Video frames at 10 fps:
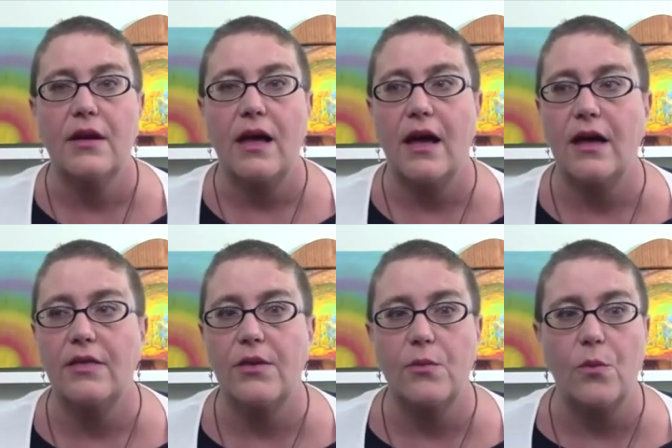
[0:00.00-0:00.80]
uh,
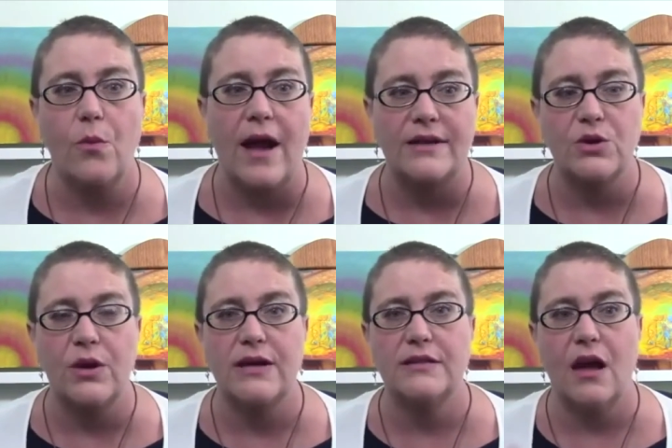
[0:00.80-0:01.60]
the wax
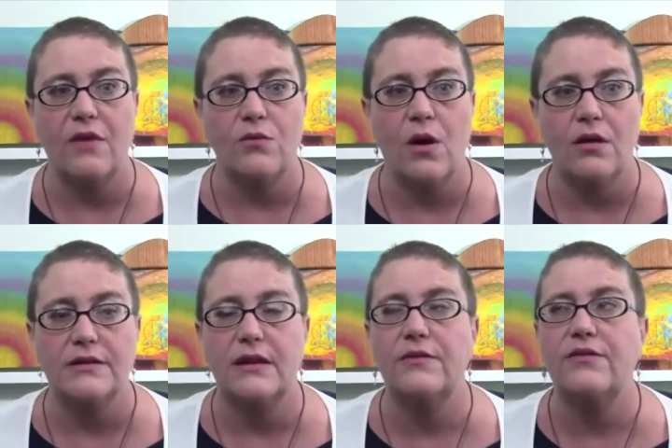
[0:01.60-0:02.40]
crayons off
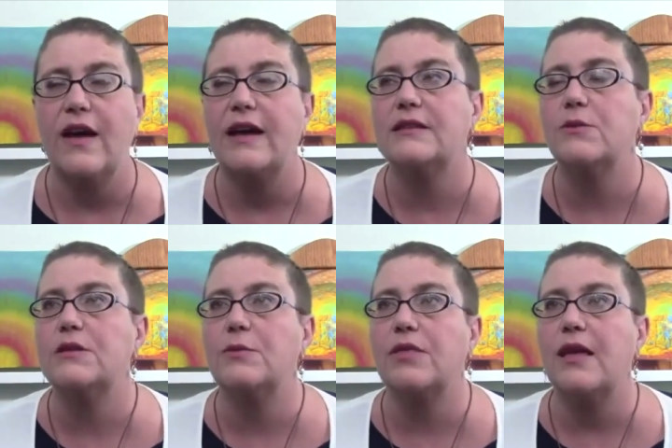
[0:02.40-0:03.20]
walls. In fact, there was
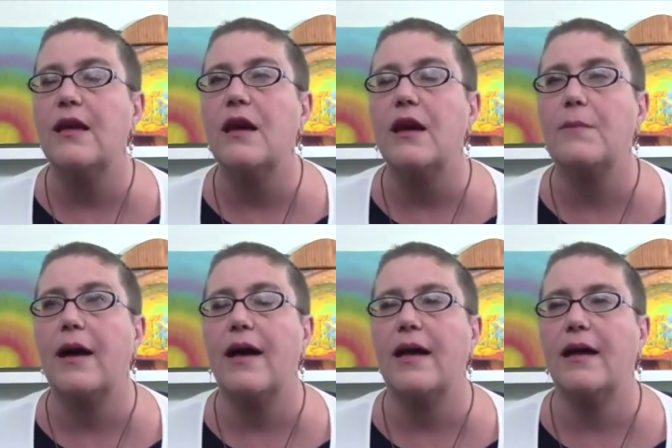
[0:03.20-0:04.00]
a thing
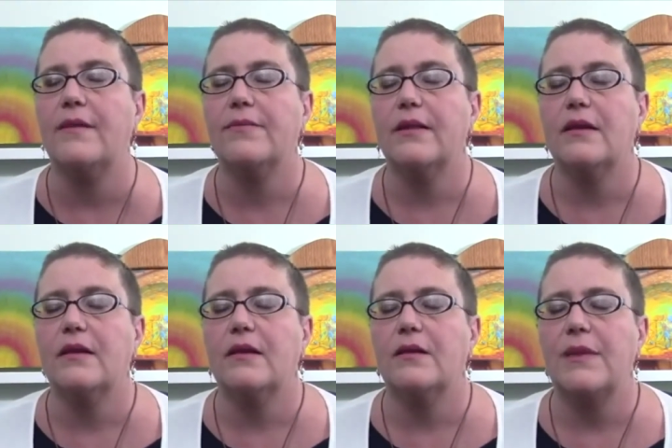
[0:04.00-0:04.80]
by
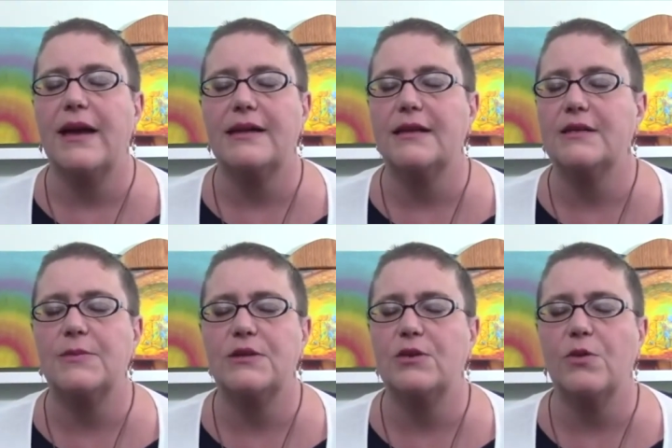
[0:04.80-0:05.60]
my ex husband
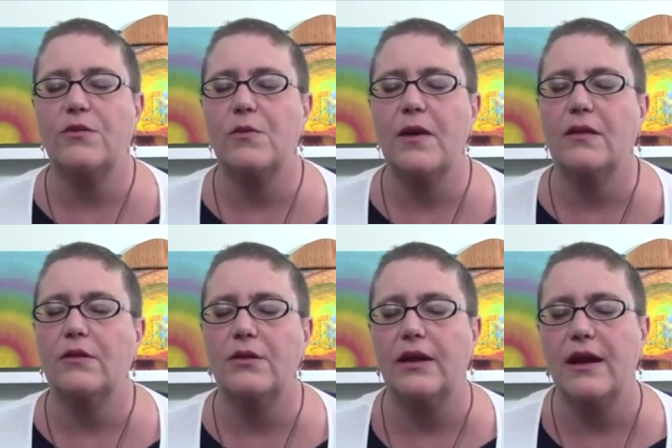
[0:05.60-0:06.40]
used to work for
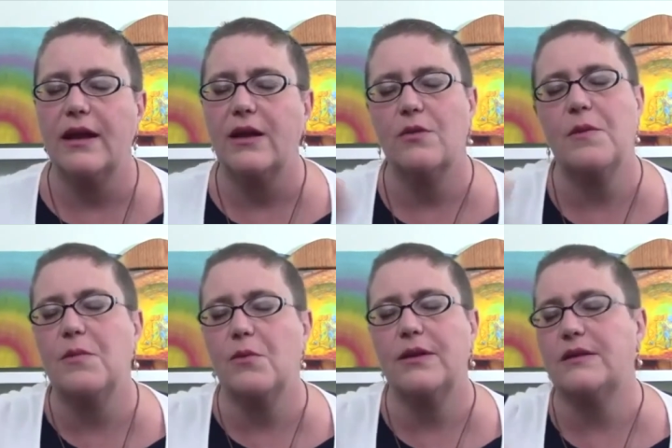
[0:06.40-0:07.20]
Melaleuca, and I can
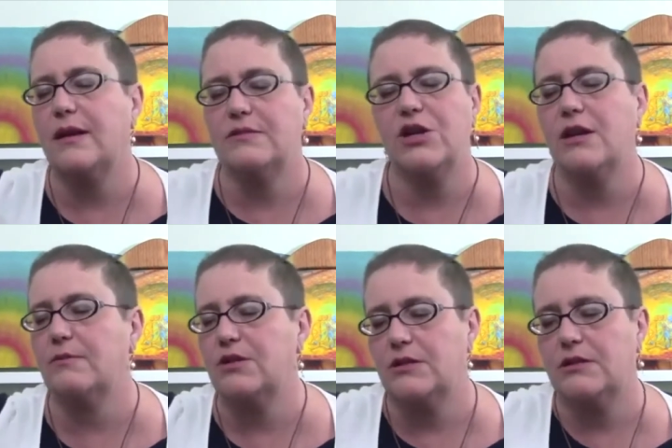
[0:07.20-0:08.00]
remember one time
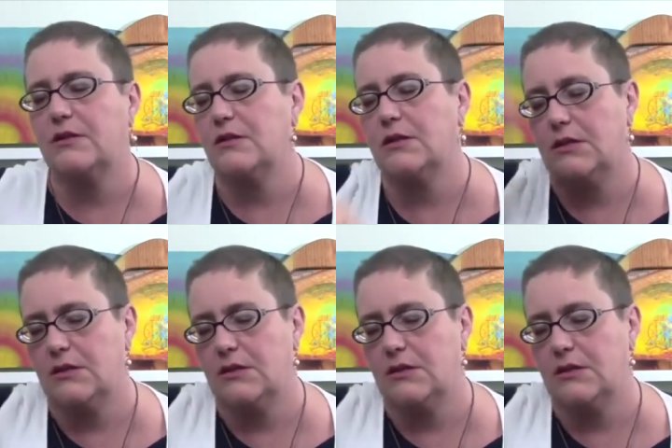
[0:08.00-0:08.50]
Jacob just